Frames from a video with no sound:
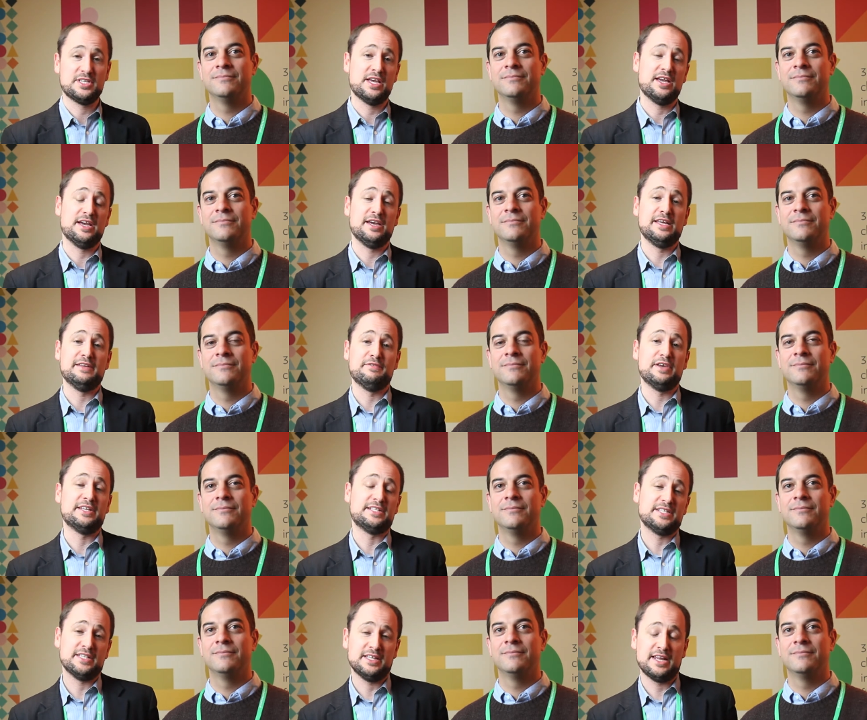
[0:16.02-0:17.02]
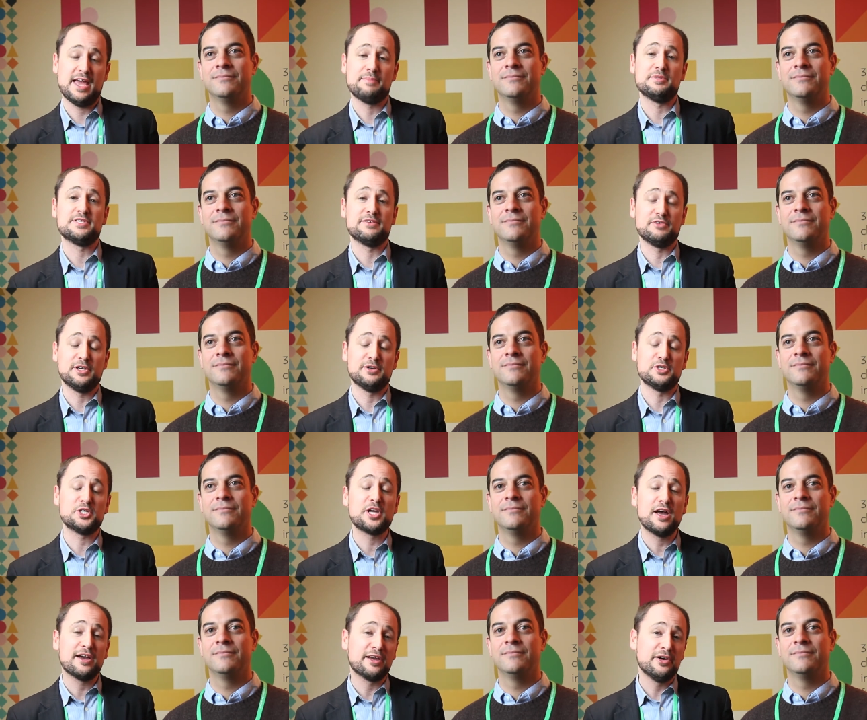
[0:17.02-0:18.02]
Speaker 1: uh, an event that happens every year in
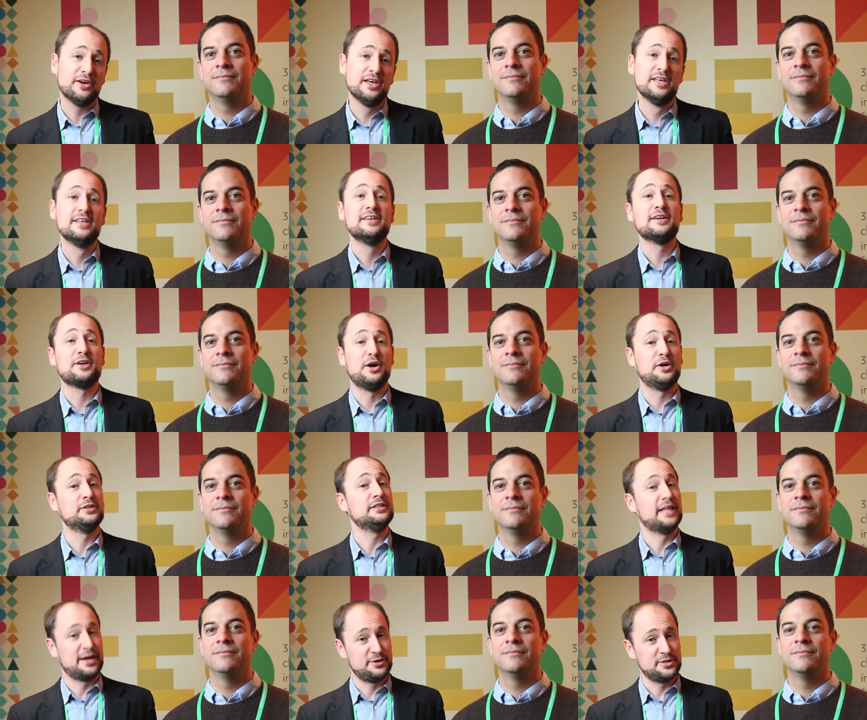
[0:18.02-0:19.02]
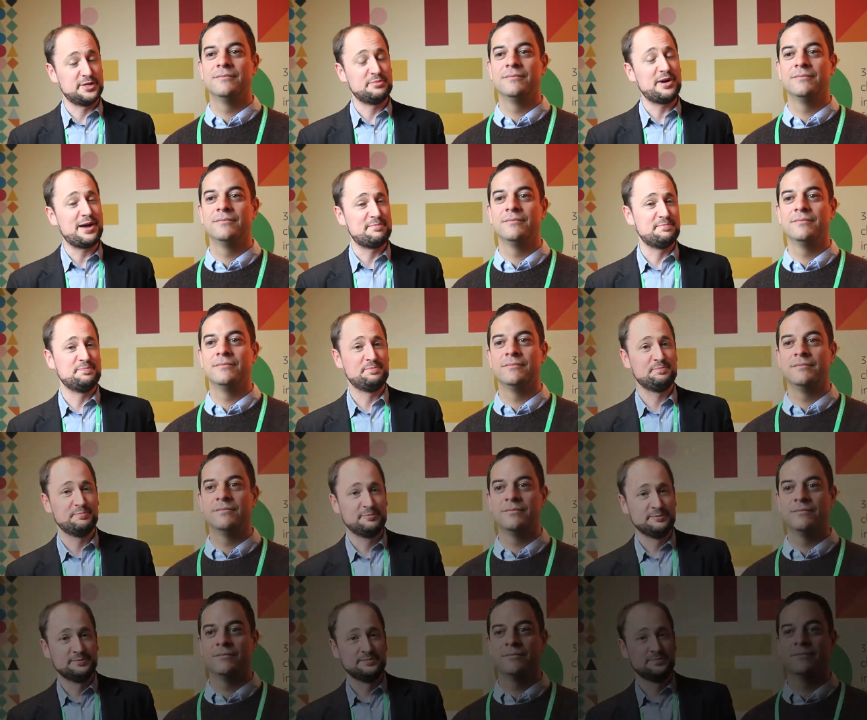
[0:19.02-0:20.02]
Chicago called Louder Than a Bomb
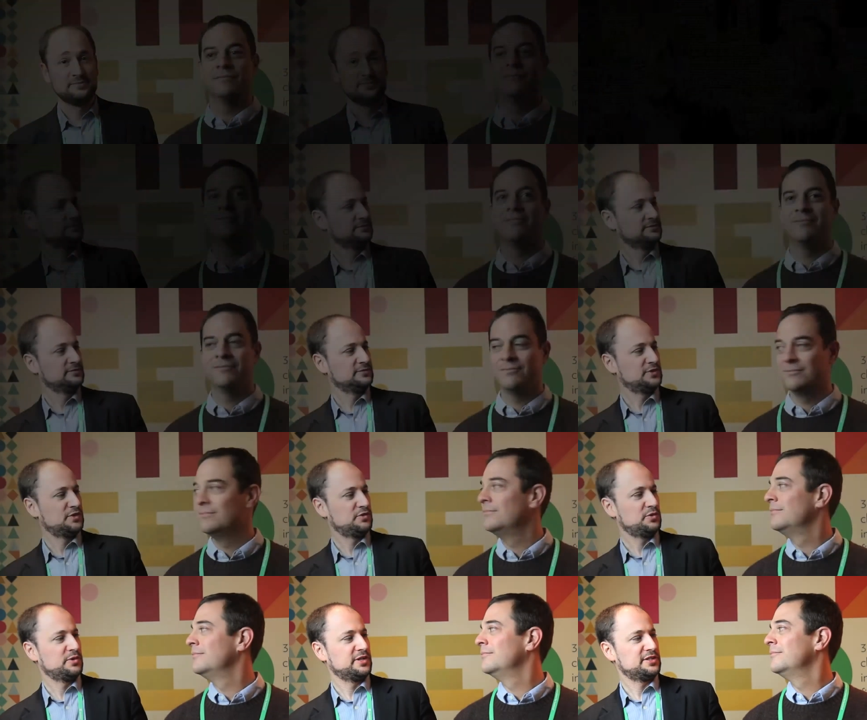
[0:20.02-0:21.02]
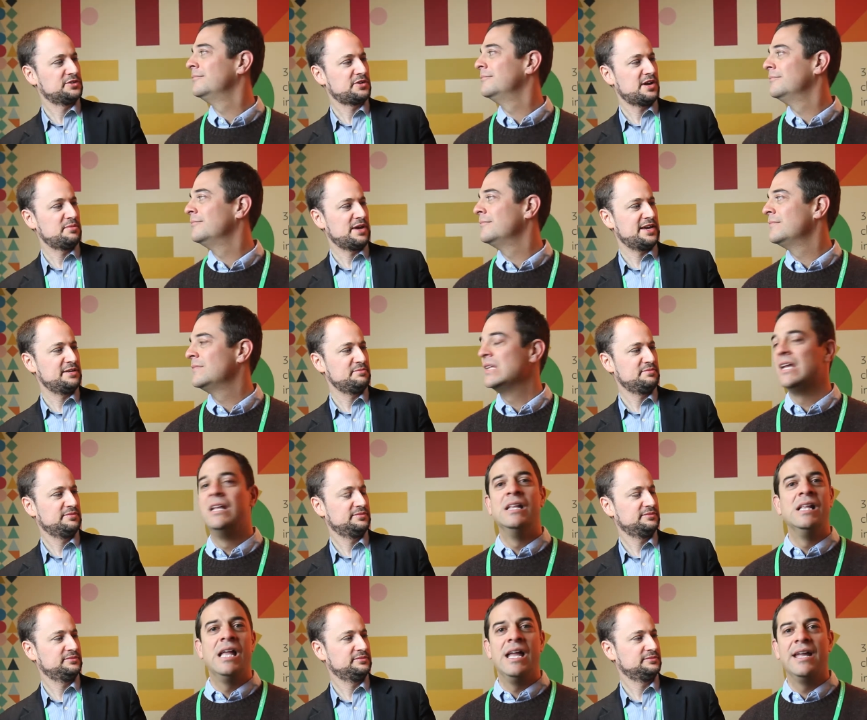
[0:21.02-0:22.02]
want to describe
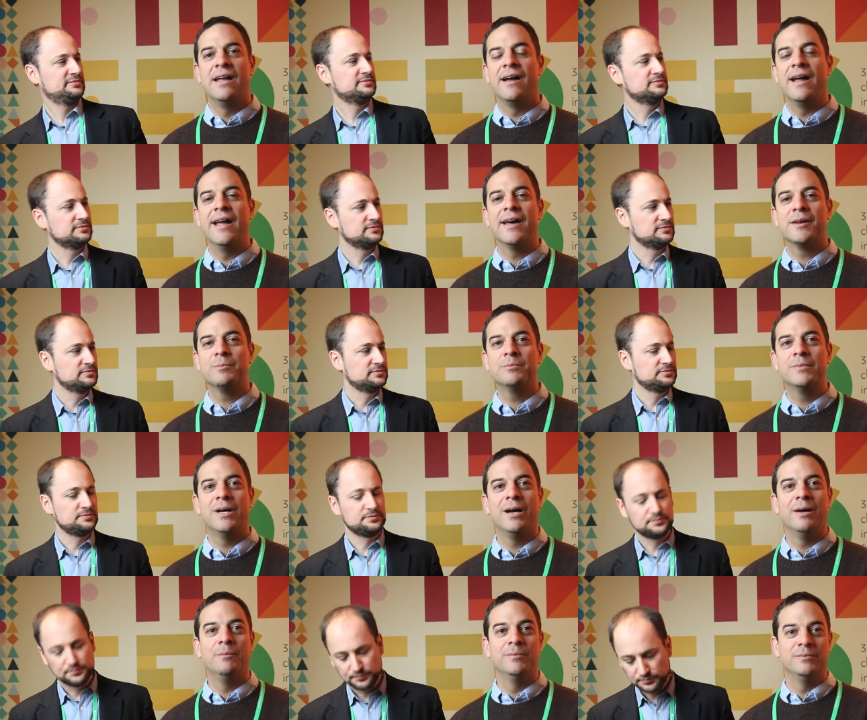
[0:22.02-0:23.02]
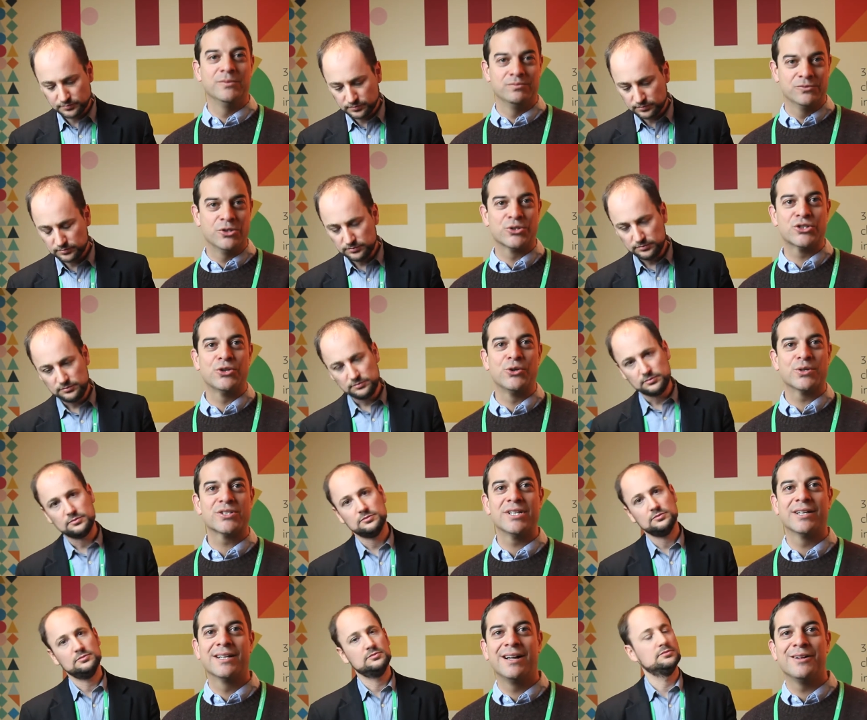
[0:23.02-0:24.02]
Adam?
Speaker 2: Yeah, Adam um, goes to
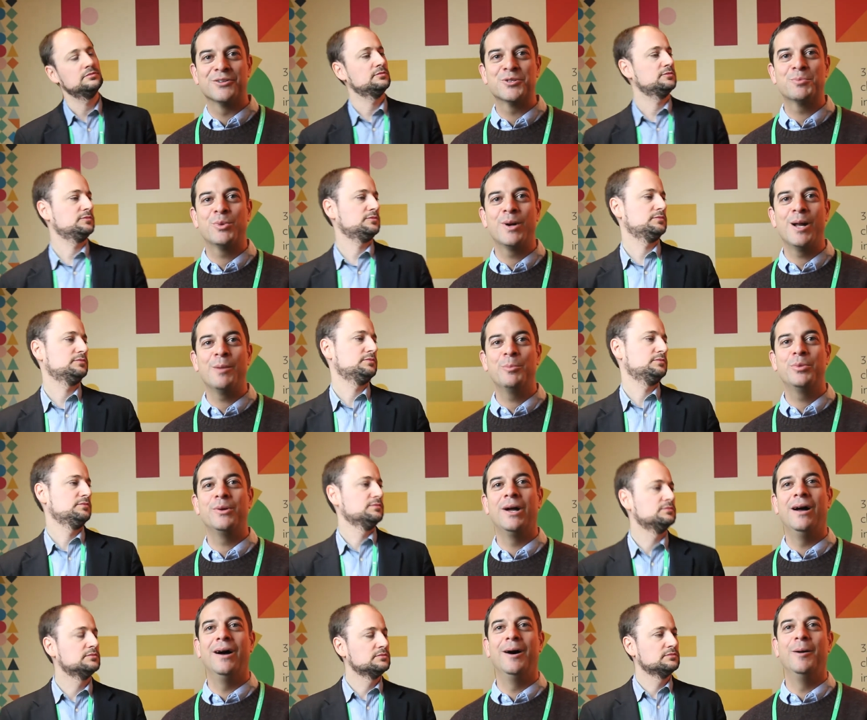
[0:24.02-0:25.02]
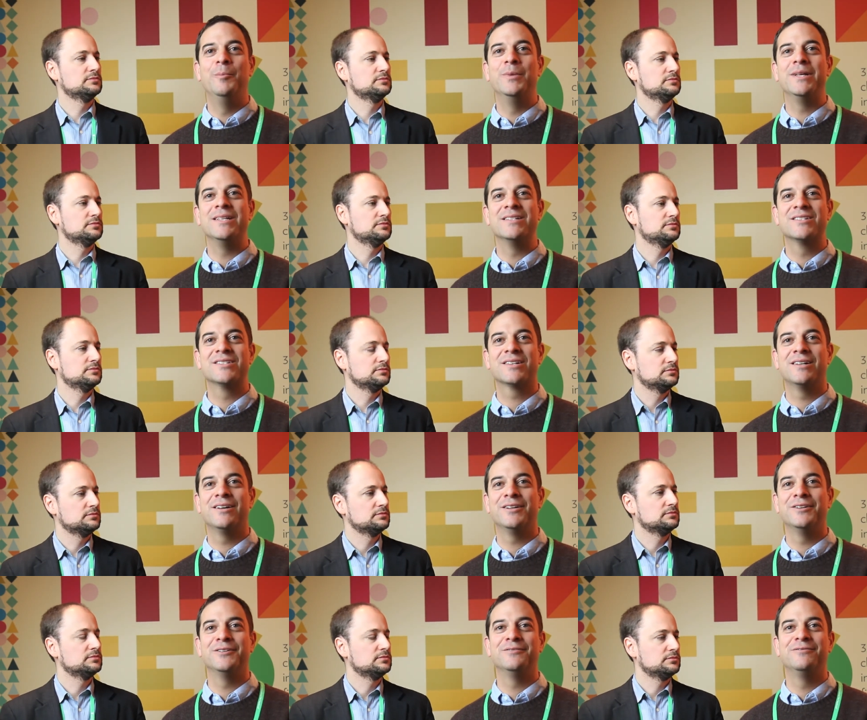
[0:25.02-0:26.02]
Northside College Prep. Um, he's
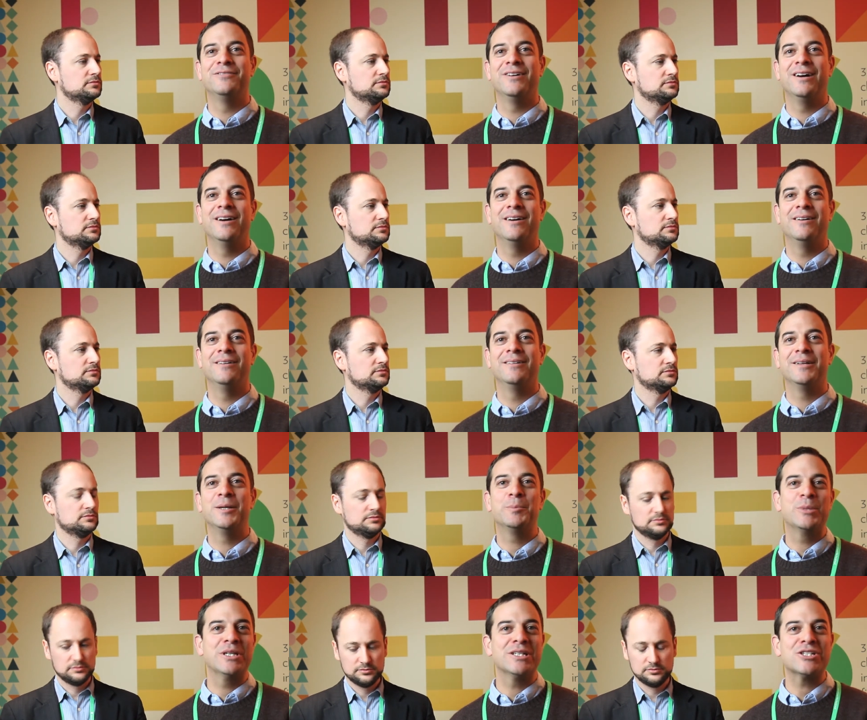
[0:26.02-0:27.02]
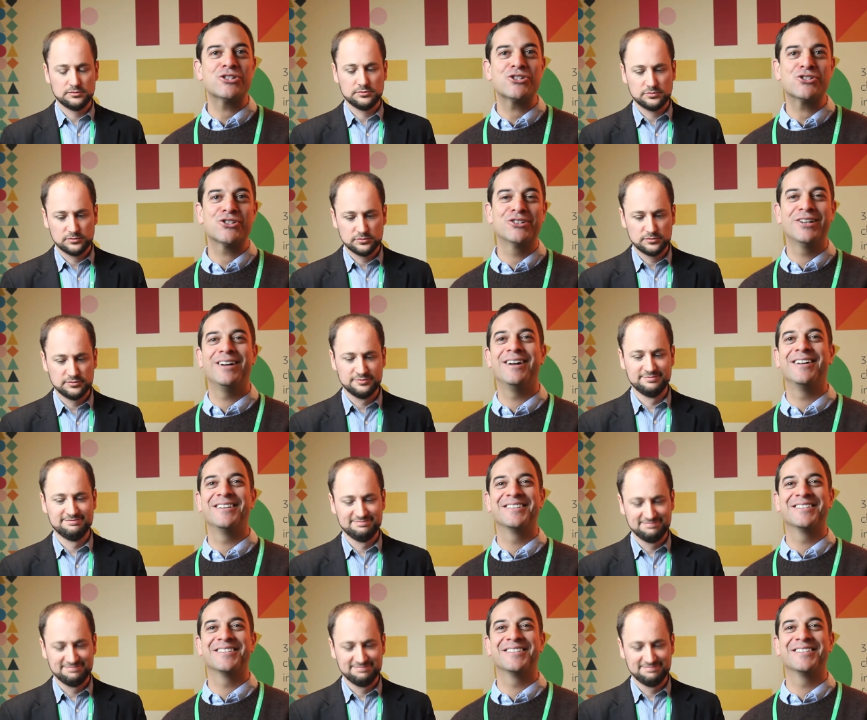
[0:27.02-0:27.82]
kind of uh, hippie-ish. Uh, he's